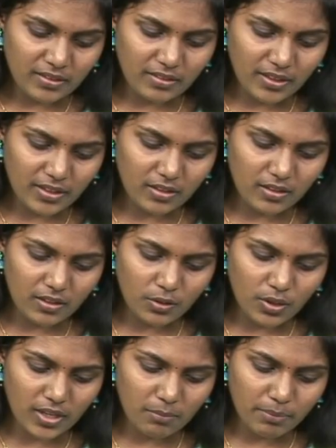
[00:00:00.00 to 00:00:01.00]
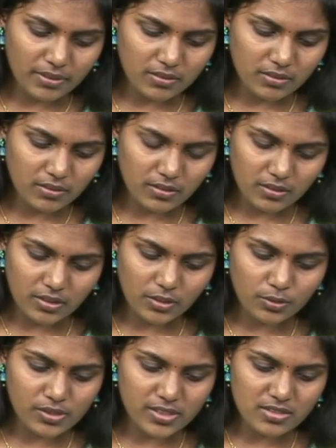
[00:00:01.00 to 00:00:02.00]
Then you keep it,
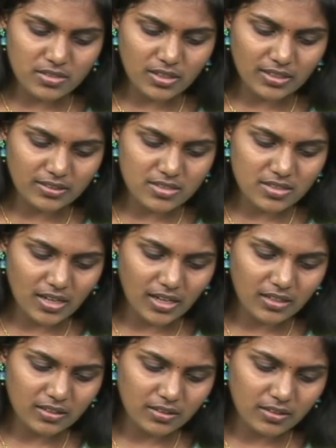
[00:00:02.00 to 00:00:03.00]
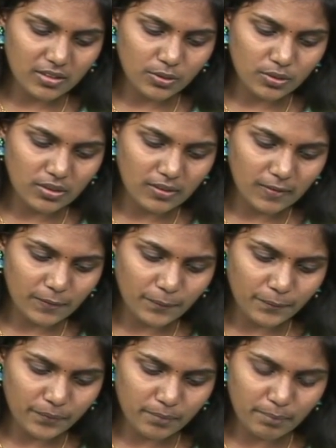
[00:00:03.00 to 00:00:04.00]
you just at the start, you'll
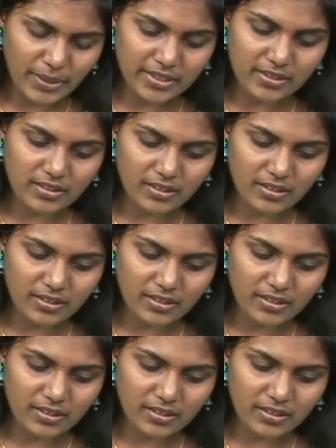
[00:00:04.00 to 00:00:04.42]
bend it